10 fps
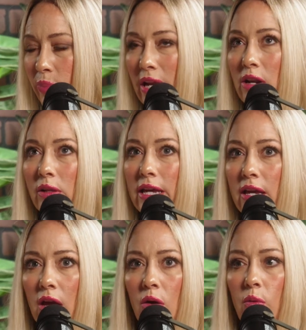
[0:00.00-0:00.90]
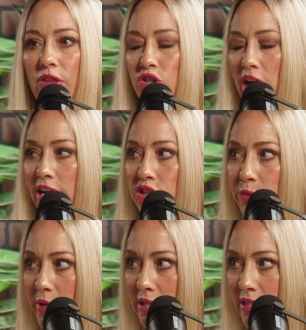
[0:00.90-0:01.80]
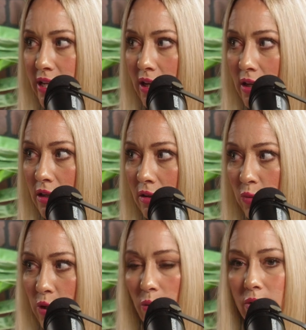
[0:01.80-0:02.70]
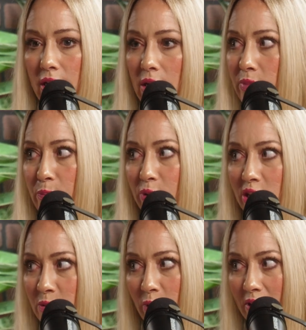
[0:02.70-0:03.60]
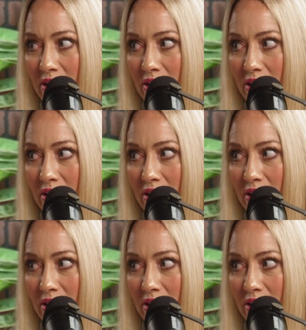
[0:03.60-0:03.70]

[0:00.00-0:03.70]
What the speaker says: But I don't with ChatGPT, we don't need to be book smart